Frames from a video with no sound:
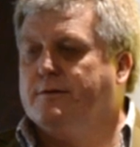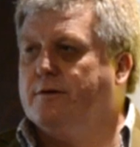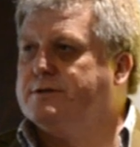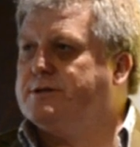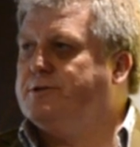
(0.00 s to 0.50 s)

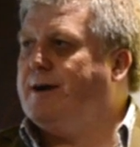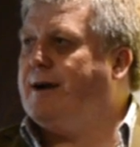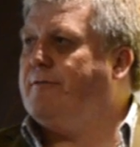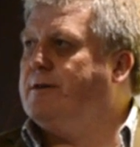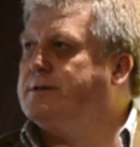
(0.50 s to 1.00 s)
Those two
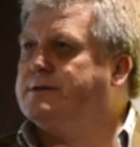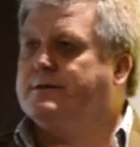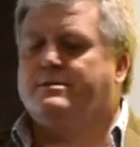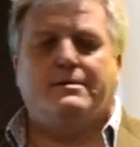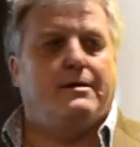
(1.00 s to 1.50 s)
areas
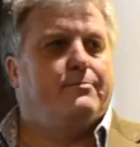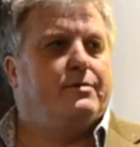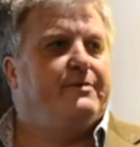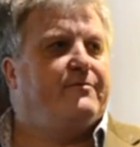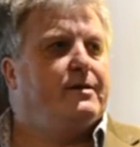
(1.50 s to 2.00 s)
are
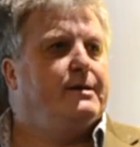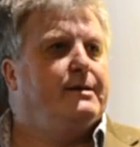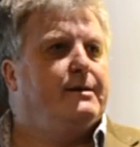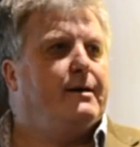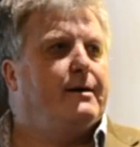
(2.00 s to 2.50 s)
briefly